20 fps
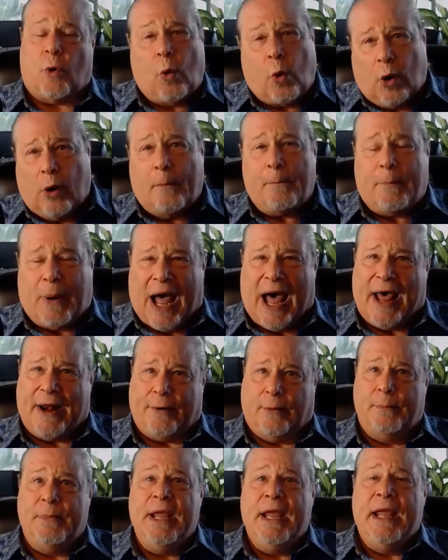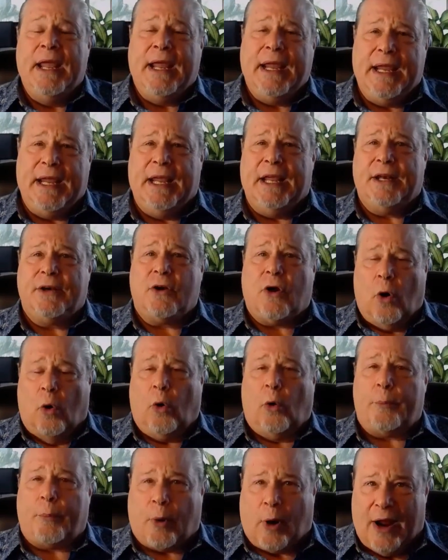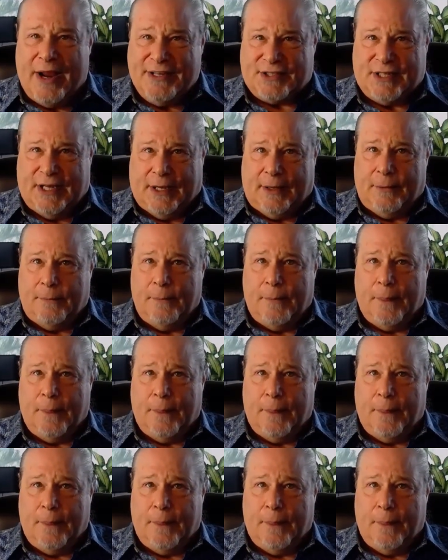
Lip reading: or a bottom in gold pricing.